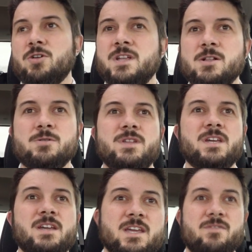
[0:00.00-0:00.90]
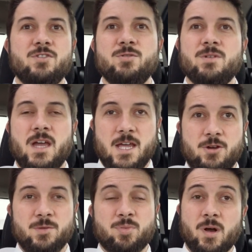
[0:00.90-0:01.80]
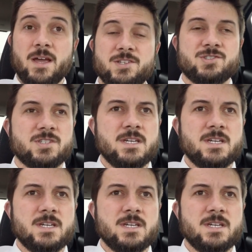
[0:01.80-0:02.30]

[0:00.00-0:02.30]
dealer that can give you a good price.